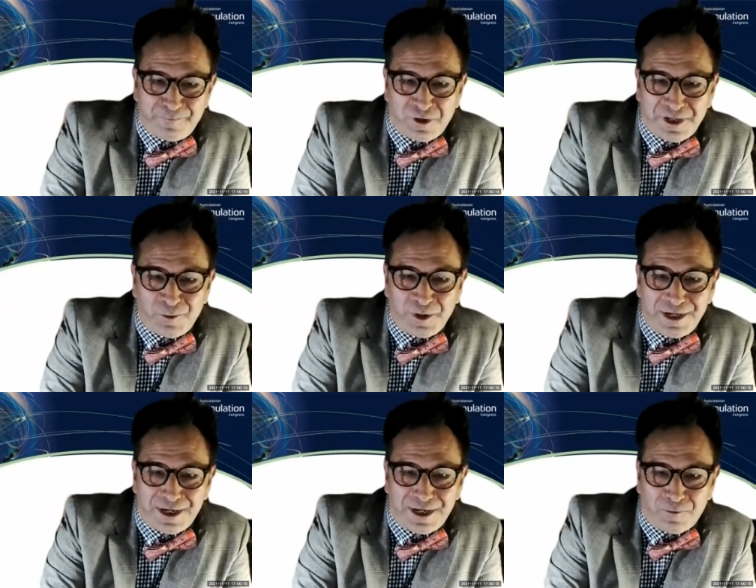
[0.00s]
Well, here we
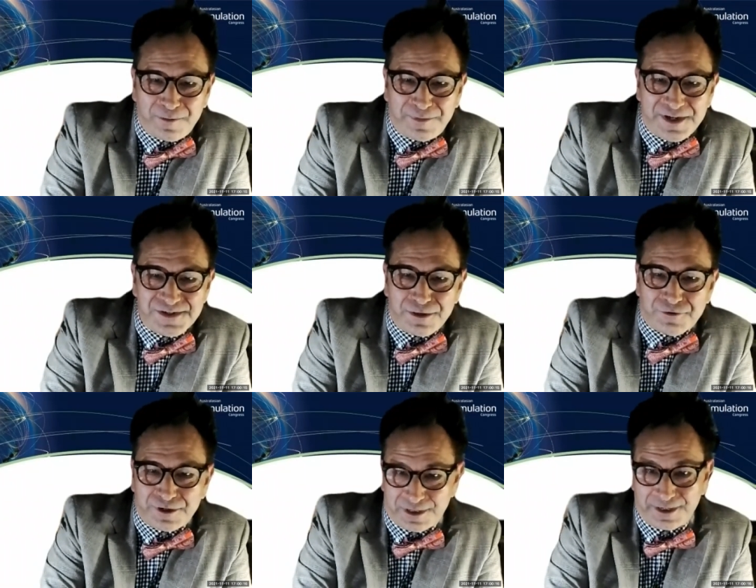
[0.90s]
are. What an amazing
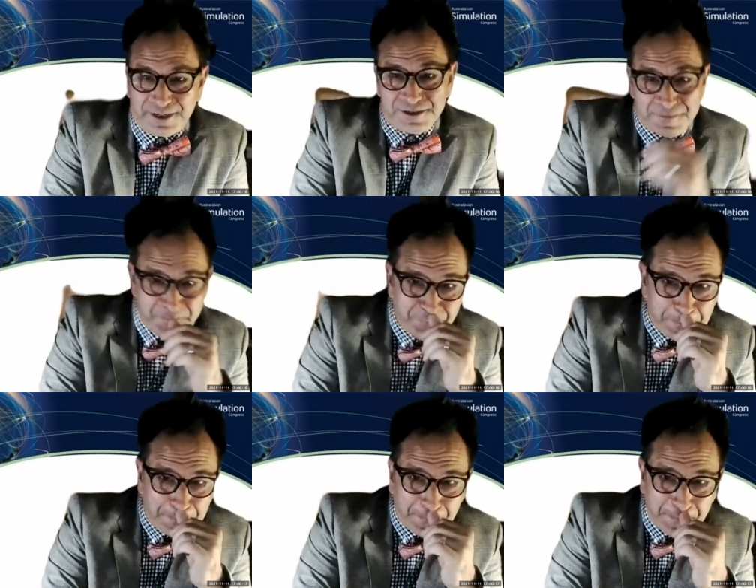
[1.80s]
three days.
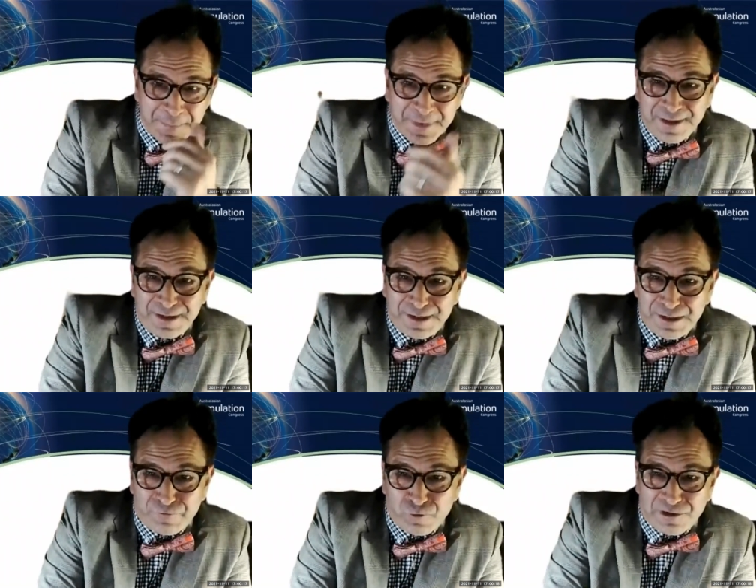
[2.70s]

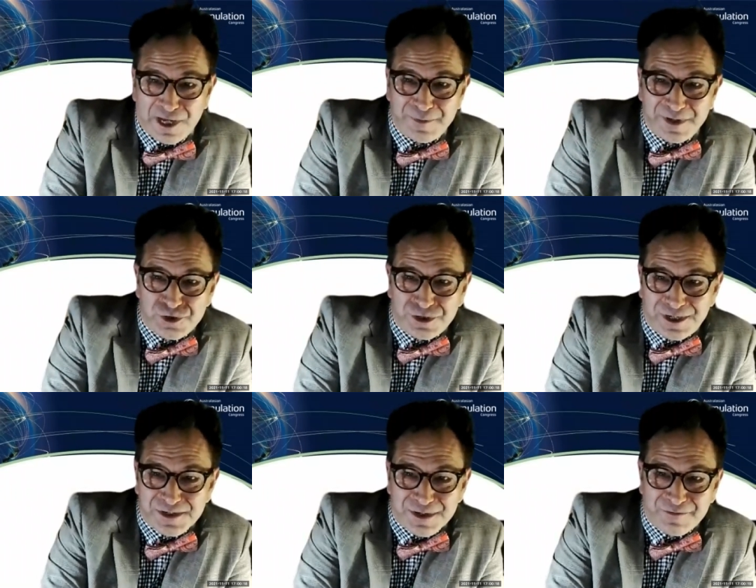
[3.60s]
If you allow me to
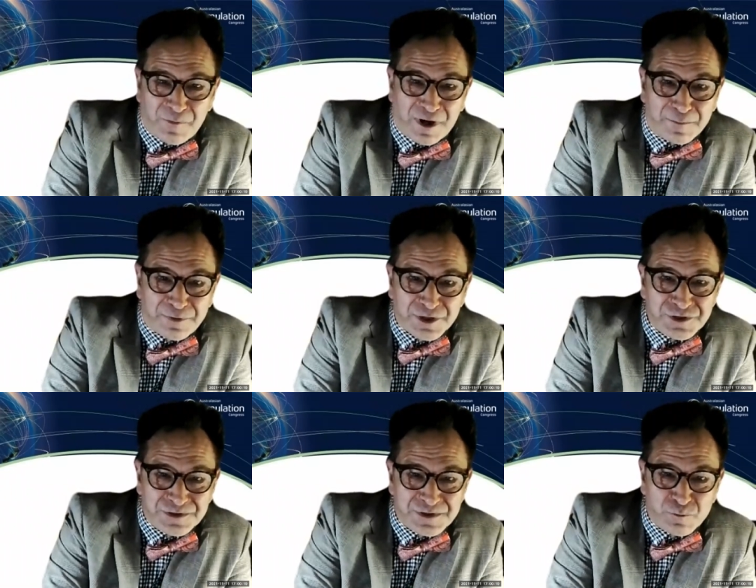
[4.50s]
share some of my
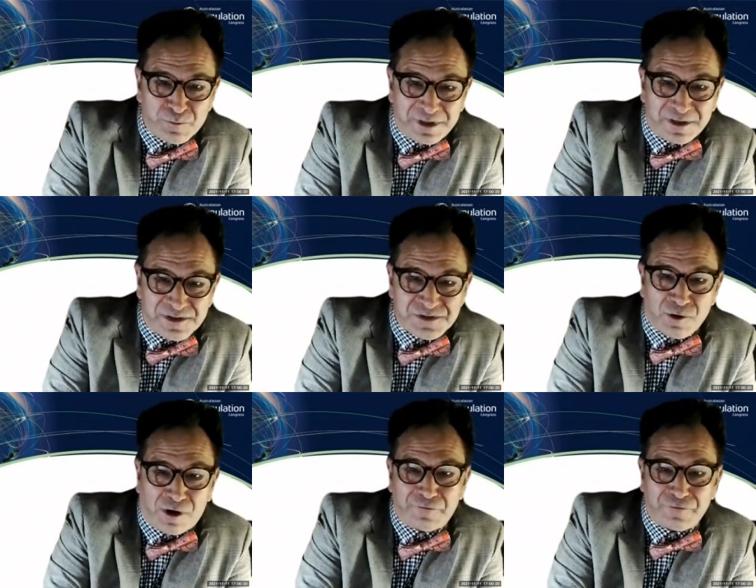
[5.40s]
impressions, would be that this
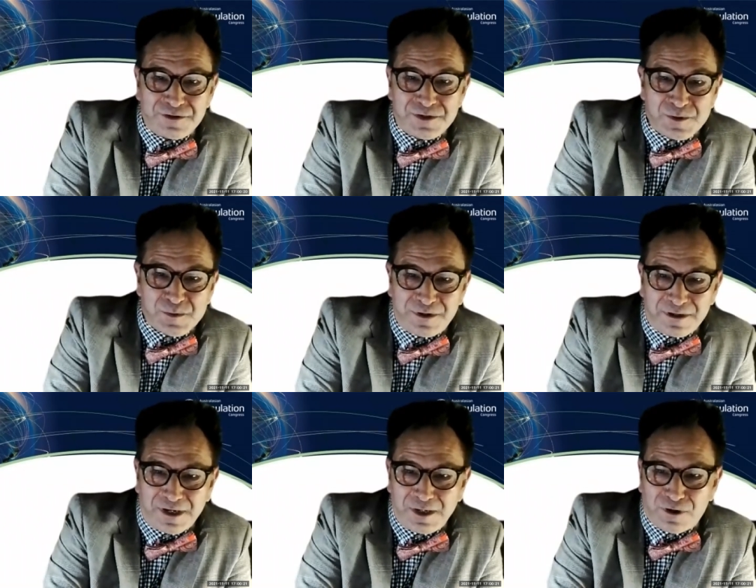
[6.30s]
conference was one
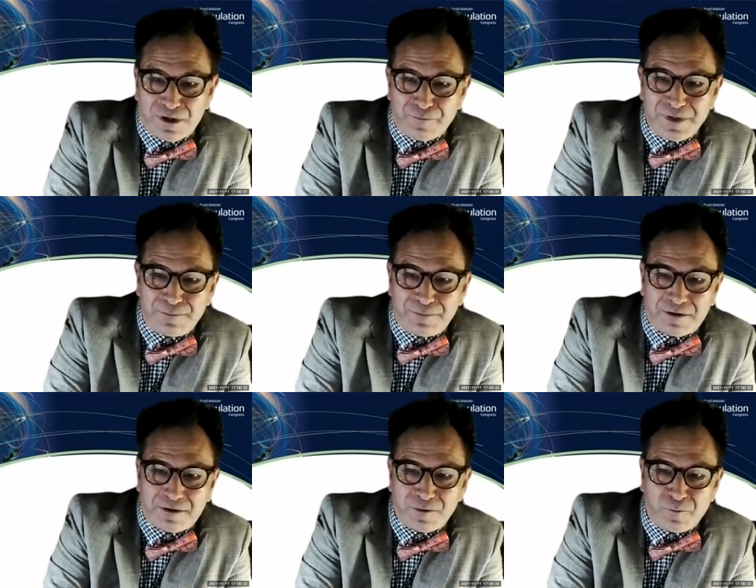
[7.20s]
that anyone from any
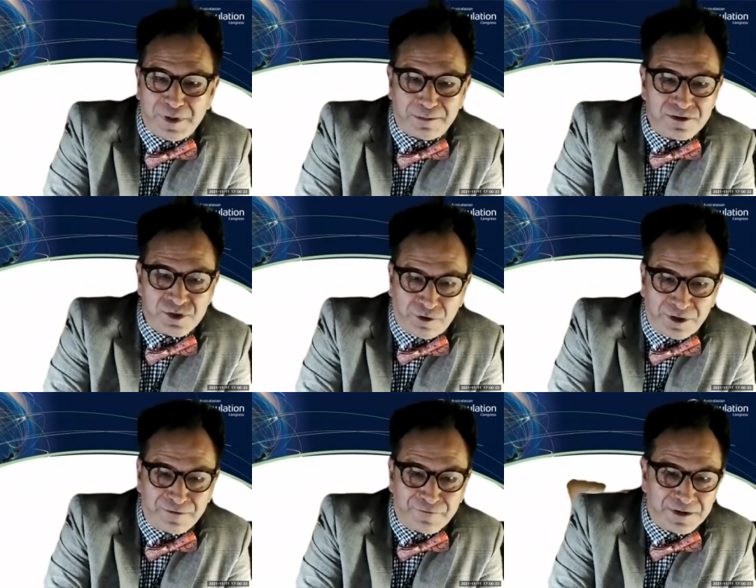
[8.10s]
background will be able to
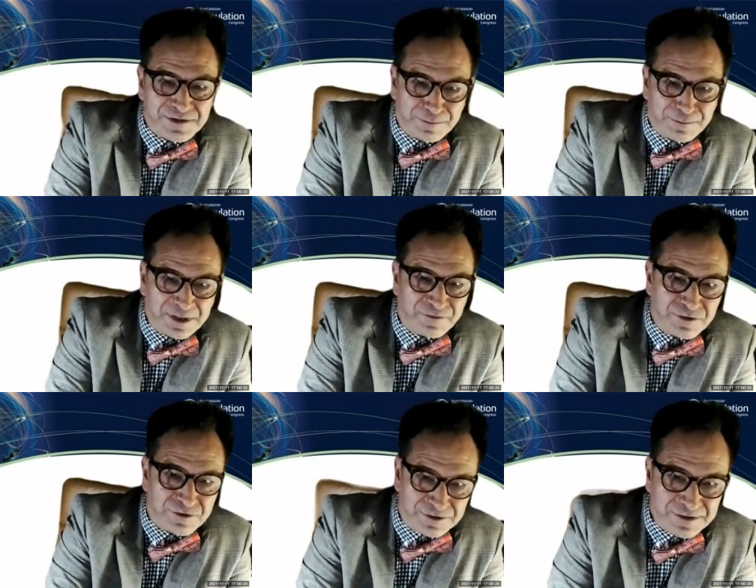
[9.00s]
join and find something of
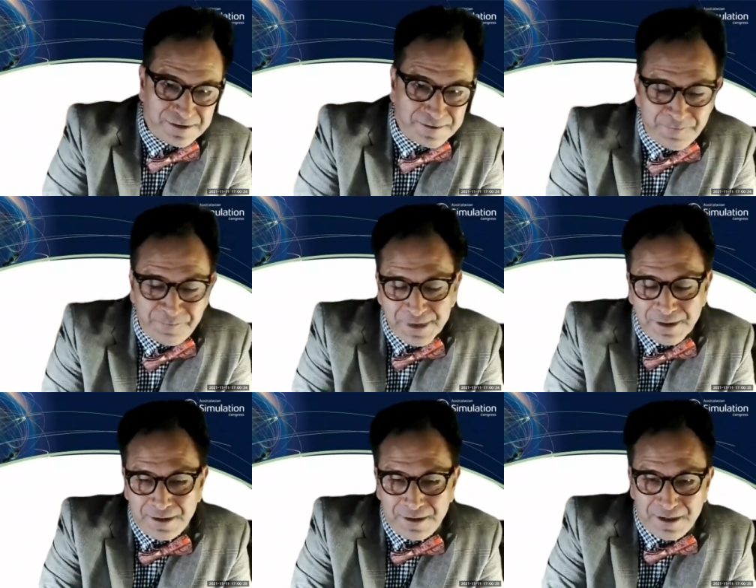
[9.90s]
interest.
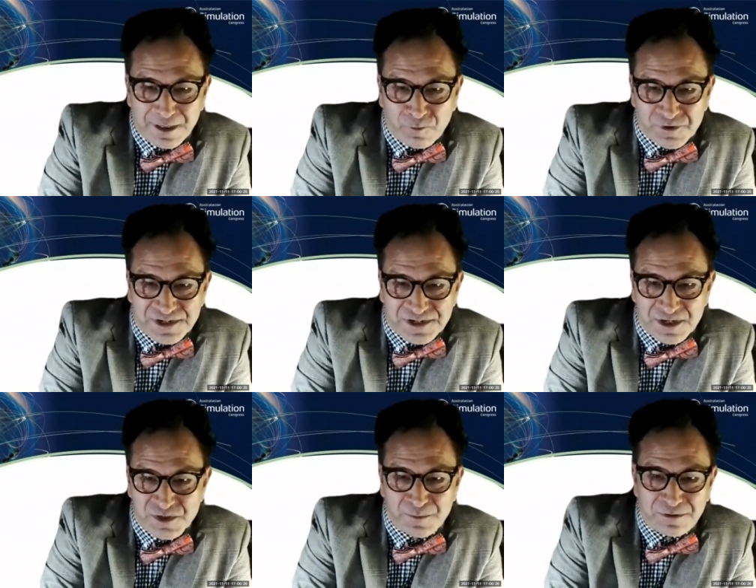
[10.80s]
It was
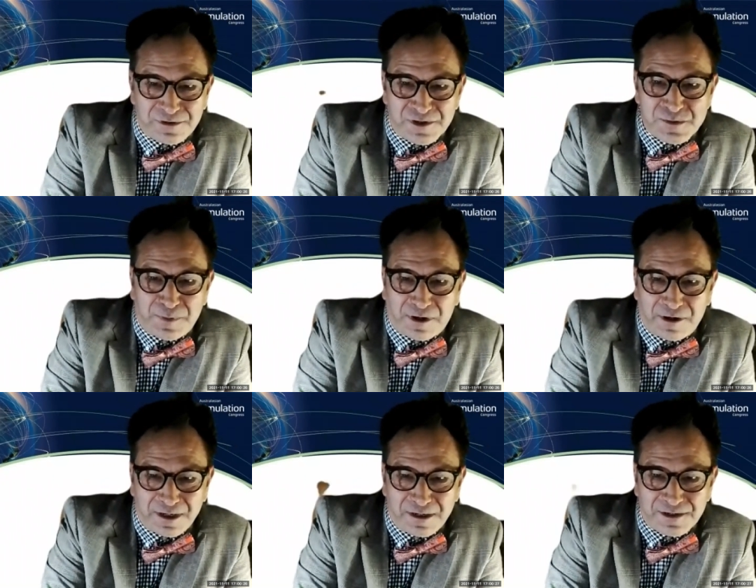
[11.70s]
accessible,
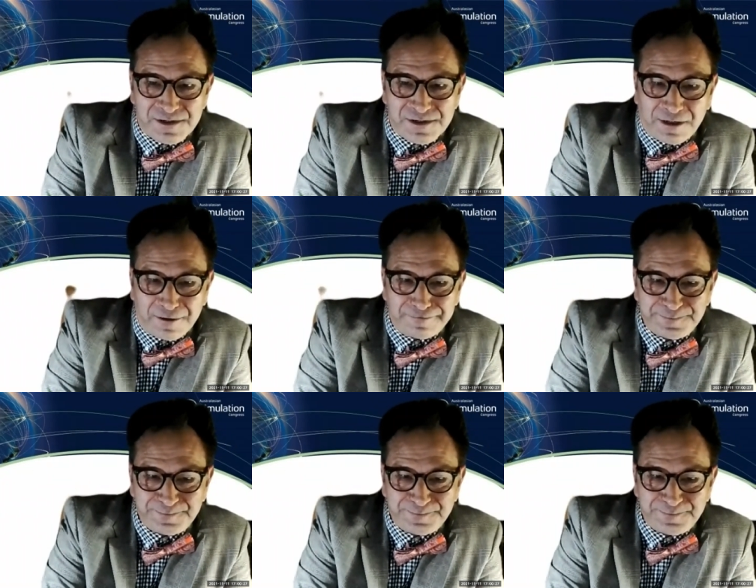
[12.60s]
inspiring, and exciting.